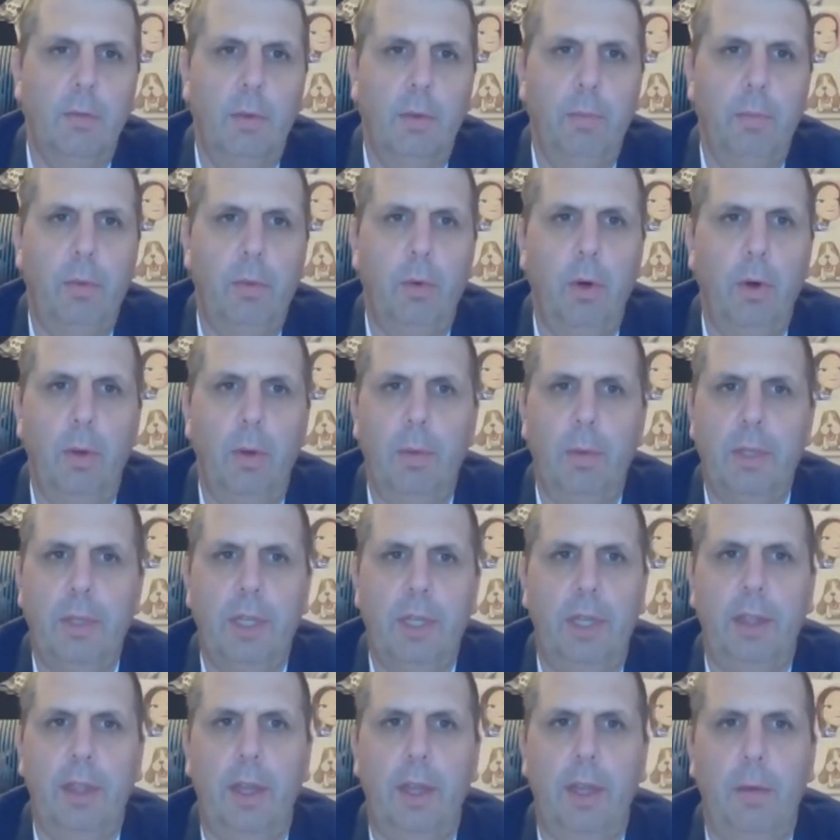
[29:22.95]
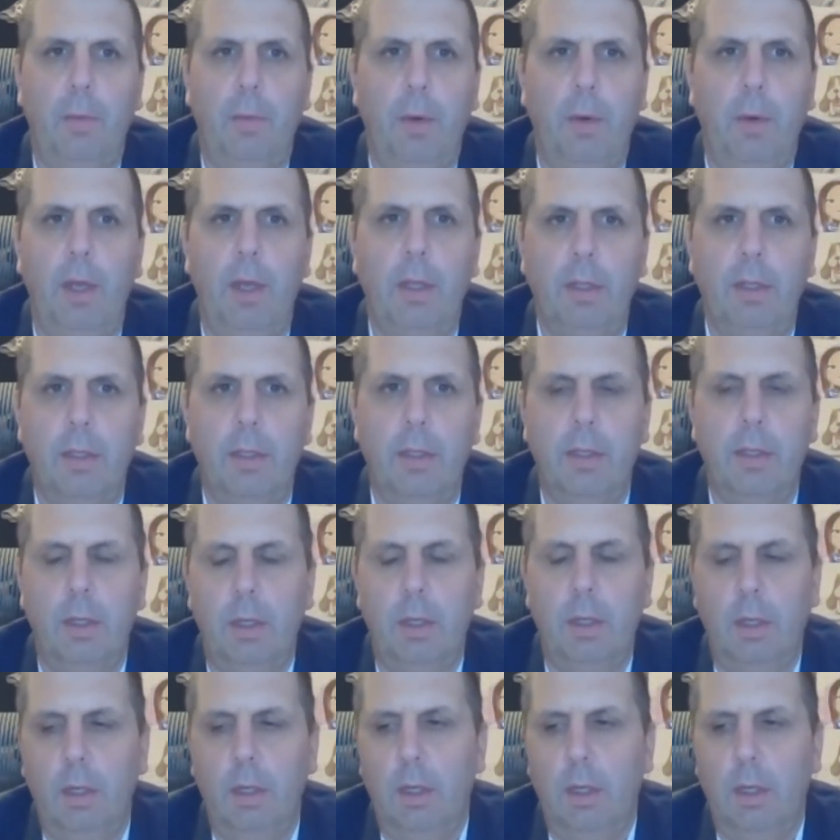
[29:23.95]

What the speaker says: report, which I thought was